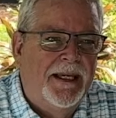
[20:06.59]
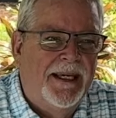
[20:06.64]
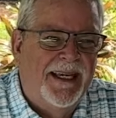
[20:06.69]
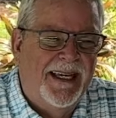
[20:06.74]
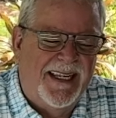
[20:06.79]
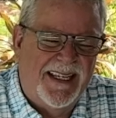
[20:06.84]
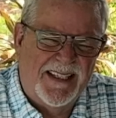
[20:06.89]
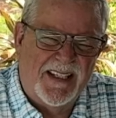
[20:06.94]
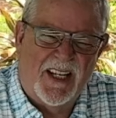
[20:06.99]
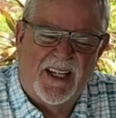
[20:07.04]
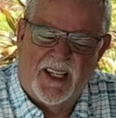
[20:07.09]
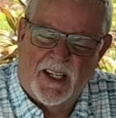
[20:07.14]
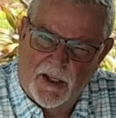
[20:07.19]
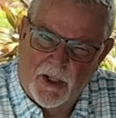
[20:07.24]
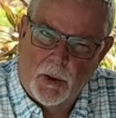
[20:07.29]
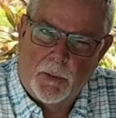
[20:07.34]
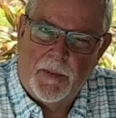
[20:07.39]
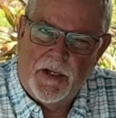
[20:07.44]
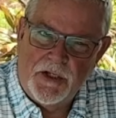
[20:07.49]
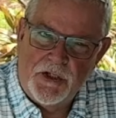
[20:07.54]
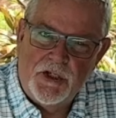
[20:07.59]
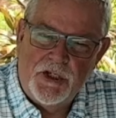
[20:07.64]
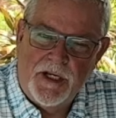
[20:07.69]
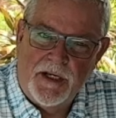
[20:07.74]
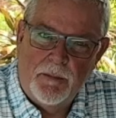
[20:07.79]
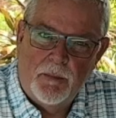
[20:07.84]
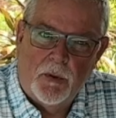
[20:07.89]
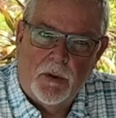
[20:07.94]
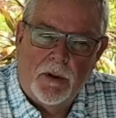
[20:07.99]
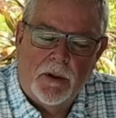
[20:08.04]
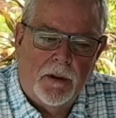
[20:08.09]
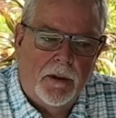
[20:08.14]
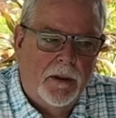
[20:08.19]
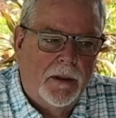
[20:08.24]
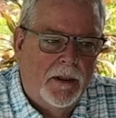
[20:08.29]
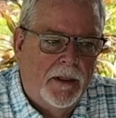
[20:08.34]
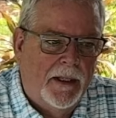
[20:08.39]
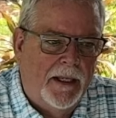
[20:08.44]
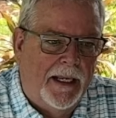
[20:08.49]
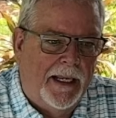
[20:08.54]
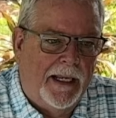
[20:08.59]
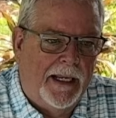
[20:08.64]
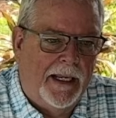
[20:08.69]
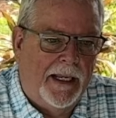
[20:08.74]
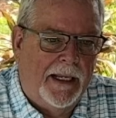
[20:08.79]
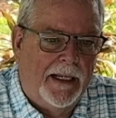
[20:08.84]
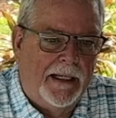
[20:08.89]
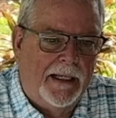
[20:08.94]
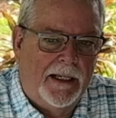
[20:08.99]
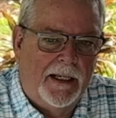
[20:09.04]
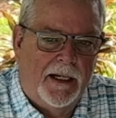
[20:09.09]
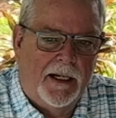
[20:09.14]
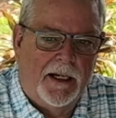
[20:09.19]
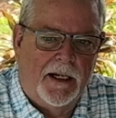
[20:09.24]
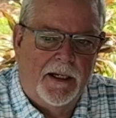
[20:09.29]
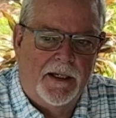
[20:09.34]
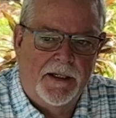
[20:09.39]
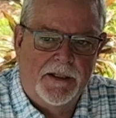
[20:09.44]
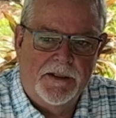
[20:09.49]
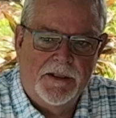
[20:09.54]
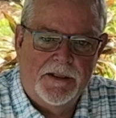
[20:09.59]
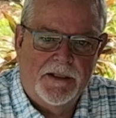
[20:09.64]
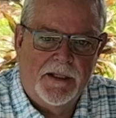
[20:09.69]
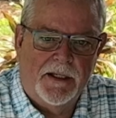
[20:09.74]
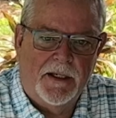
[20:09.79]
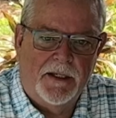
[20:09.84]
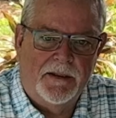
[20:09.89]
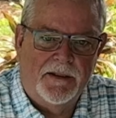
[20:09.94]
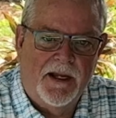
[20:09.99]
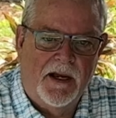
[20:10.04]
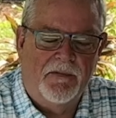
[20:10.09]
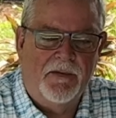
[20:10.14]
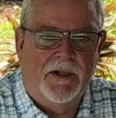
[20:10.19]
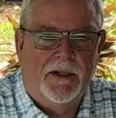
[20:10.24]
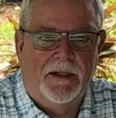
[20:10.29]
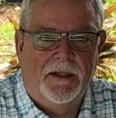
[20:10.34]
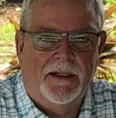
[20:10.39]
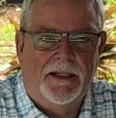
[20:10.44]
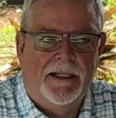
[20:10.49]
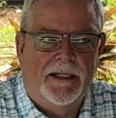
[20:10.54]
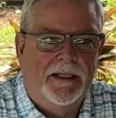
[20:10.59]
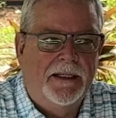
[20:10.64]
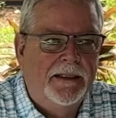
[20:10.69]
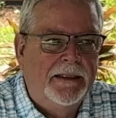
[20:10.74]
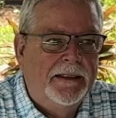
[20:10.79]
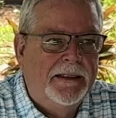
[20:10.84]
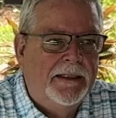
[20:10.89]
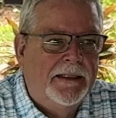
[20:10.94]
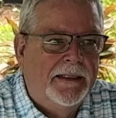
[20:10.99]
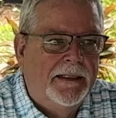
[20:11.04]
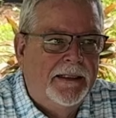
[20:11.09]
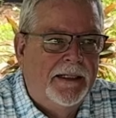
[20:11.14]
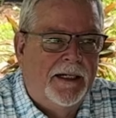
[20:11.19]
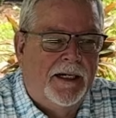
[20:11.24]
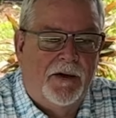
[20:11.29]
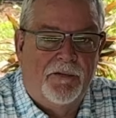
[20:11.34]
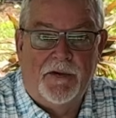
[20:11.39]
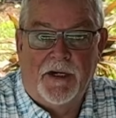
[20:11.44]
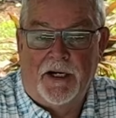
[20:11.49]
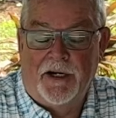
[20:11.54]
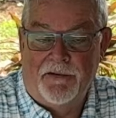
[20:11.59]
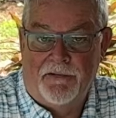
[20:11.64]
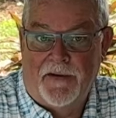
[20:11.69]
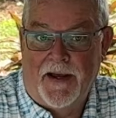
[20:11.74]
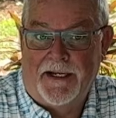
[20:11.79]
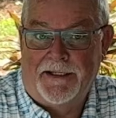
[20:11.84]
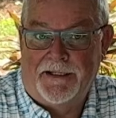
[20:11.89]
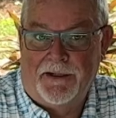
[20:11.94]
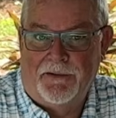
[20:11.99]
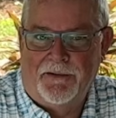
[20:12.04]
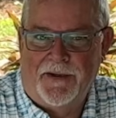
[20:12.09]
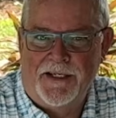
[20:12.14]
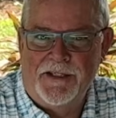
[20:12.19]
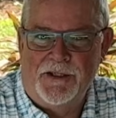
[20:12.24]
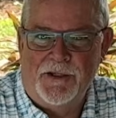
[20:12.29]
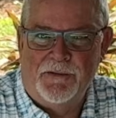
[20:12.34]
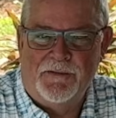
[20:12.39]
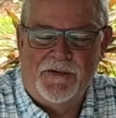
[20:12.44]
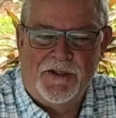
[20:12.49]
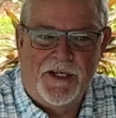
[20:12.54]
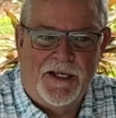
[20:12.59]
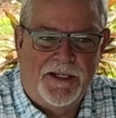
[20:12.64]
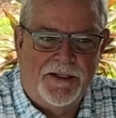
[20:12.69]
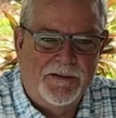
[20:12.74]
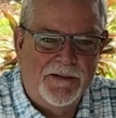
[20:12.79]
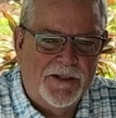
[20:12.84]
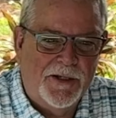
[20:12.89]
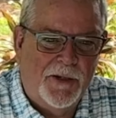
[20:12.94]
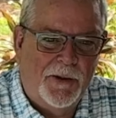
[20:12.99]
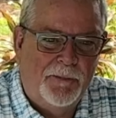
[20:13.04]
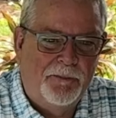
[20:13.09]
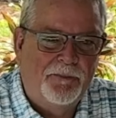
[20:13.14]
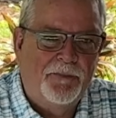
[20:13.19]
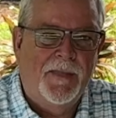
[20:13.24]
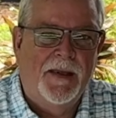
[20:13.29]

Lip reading: It is a little bit cheaper, and it's definitely very effective, as you've seen. So